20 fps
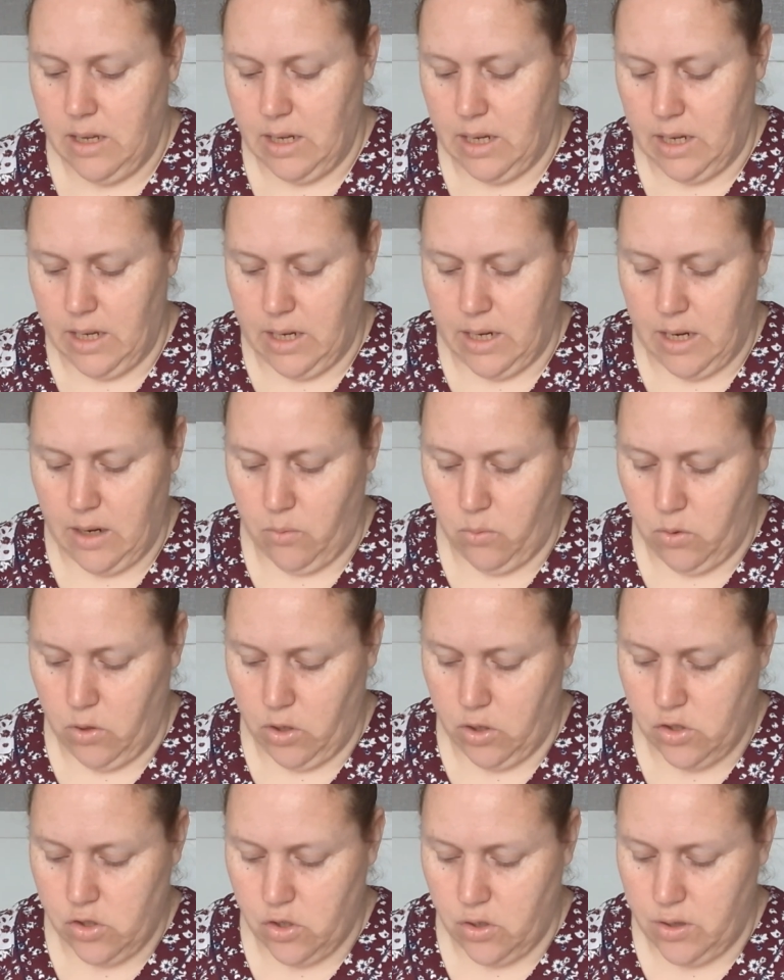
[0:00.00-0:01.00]
And I
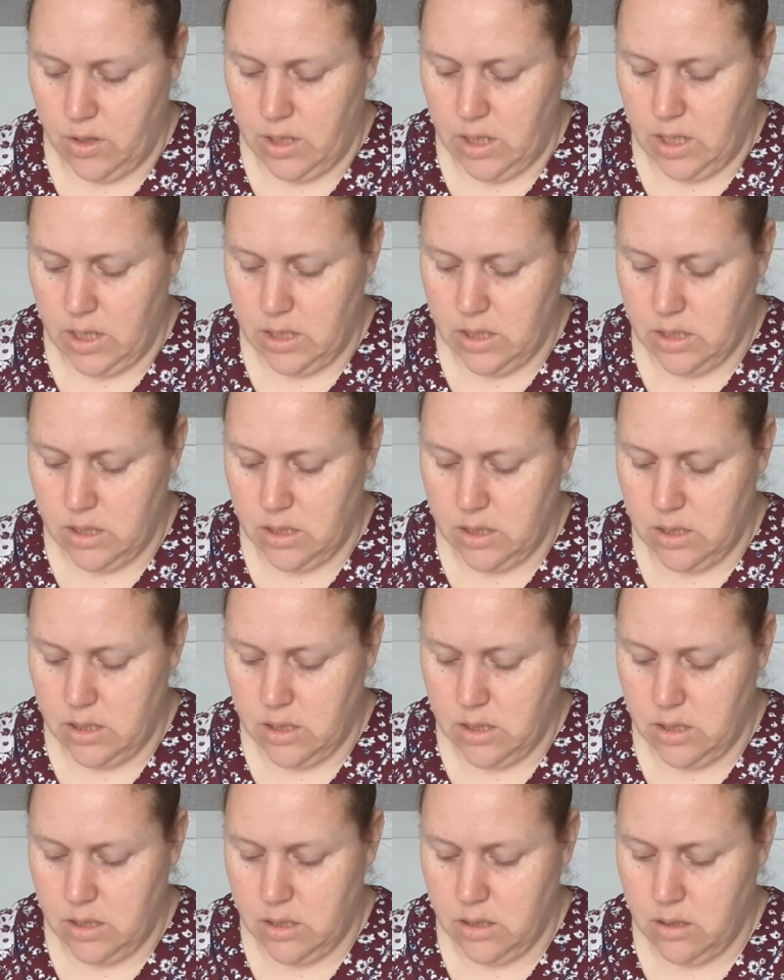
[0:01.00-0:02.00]
worked on
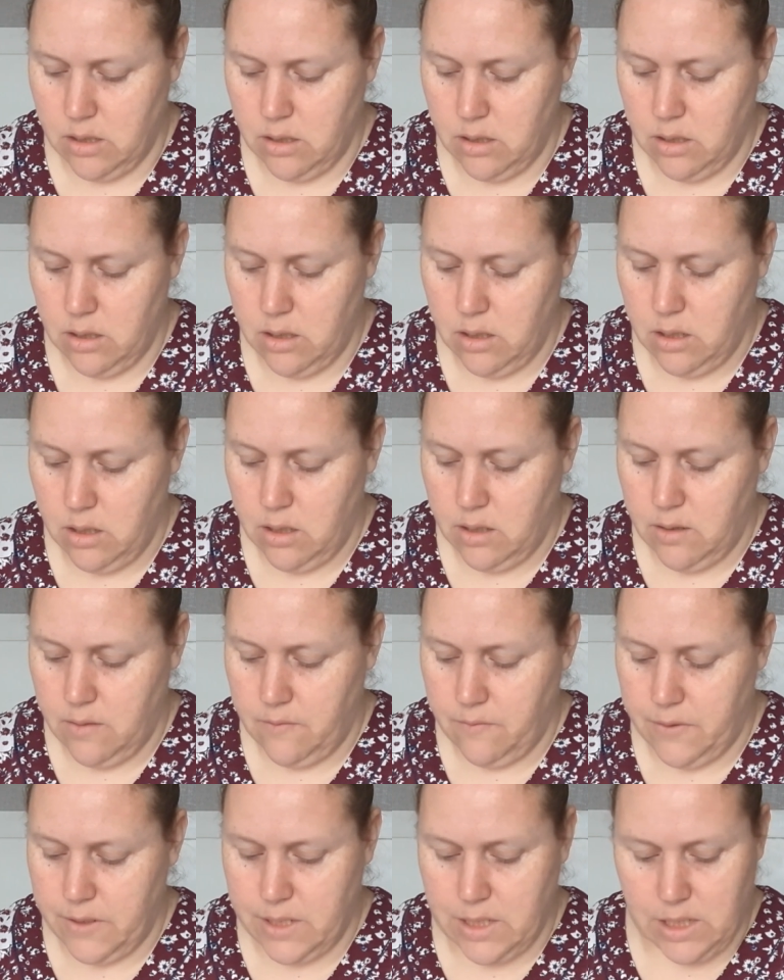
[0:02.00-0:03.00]
this
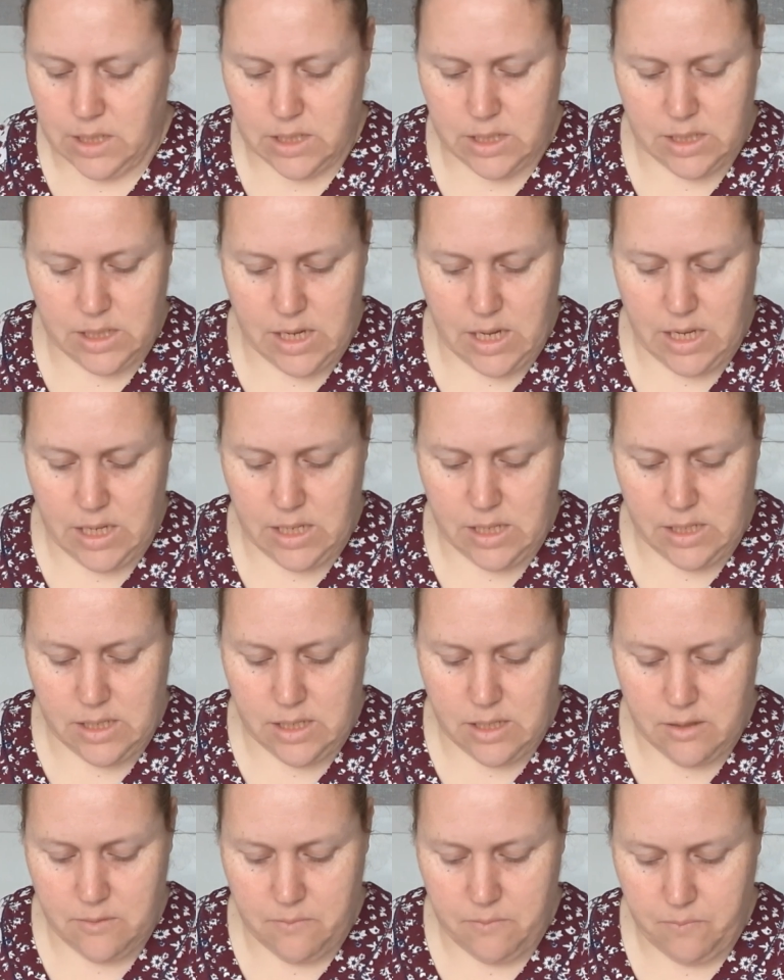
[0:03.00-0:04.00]
for 6
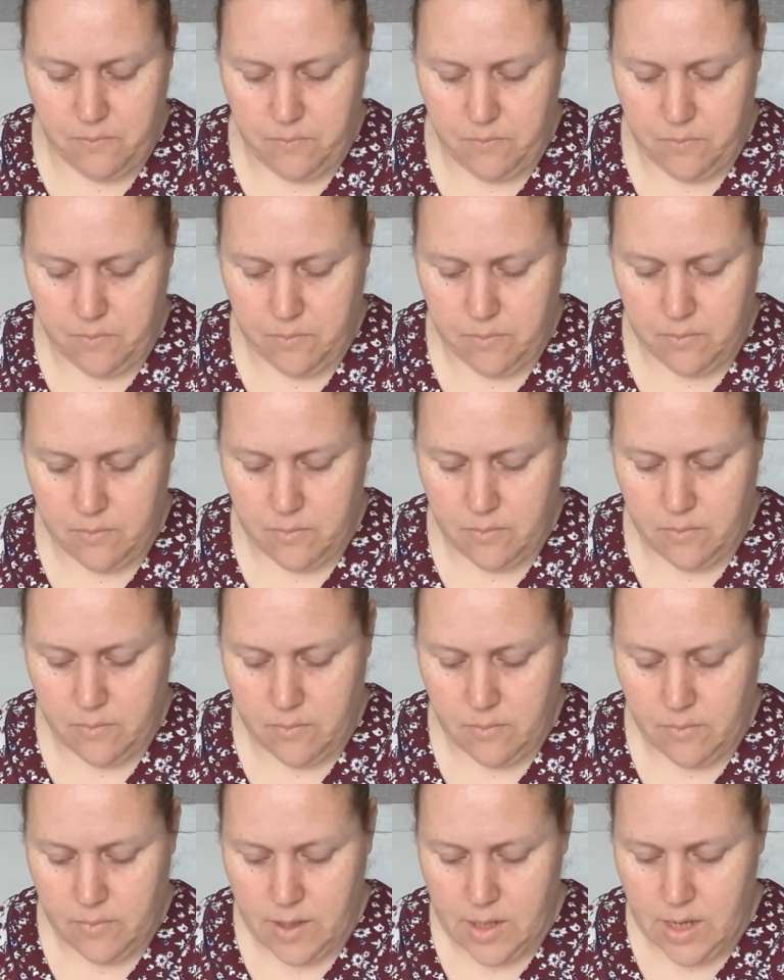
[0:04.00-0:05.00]
days,
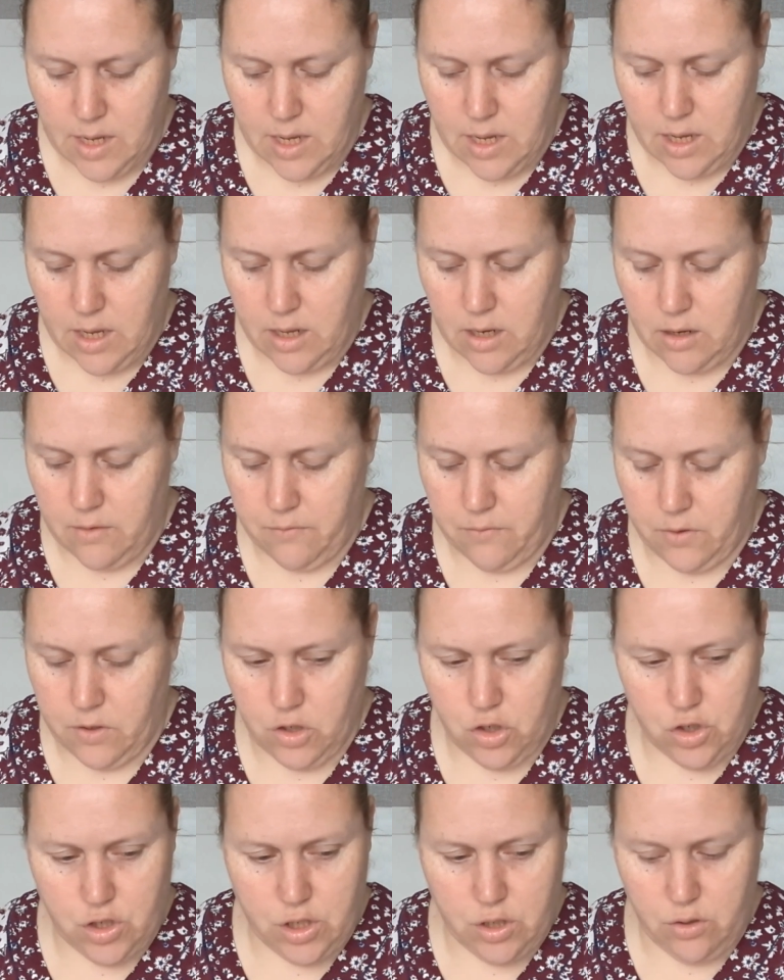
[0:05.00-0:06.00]
and I
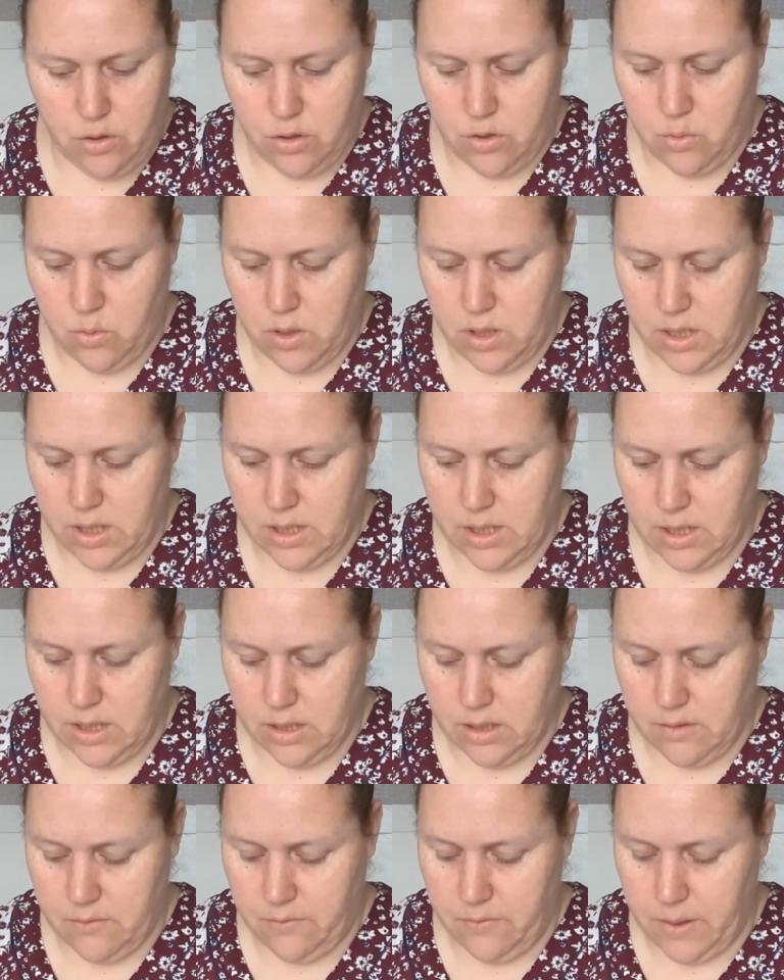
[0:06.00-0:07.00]
finished it on the
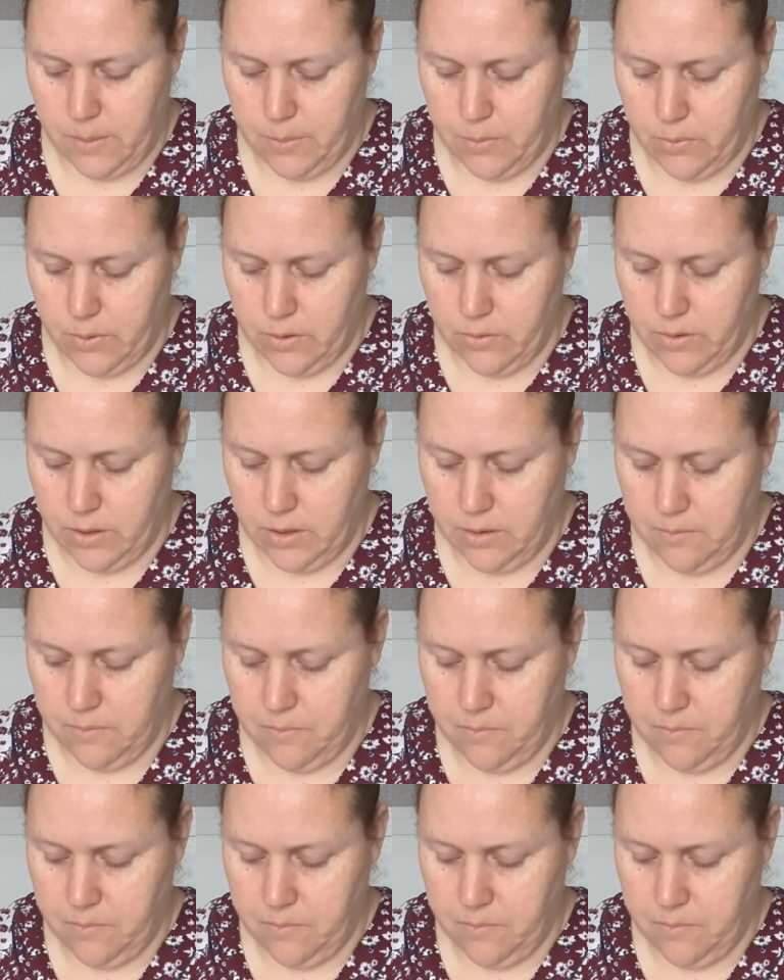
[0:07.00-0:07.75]
26th of February.